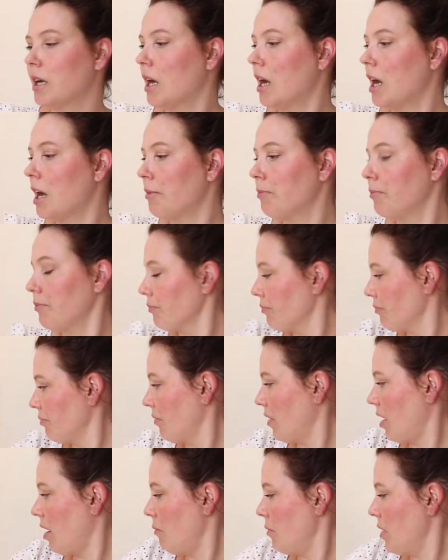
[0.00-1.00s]
And
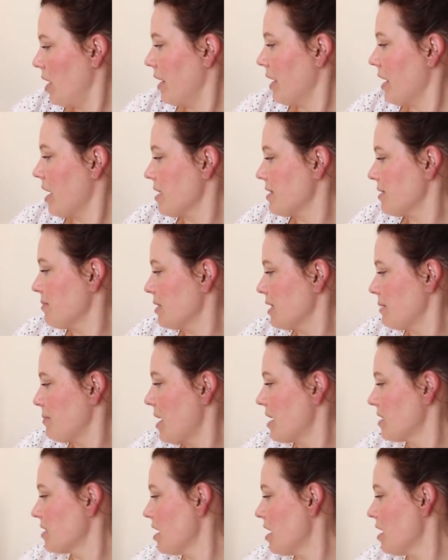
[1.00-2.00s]
when I get some
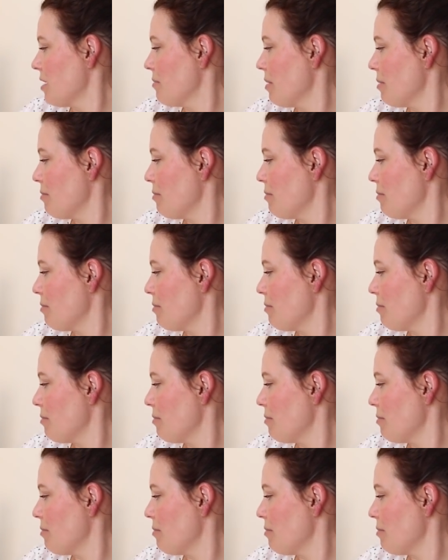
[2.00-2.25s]
spare time,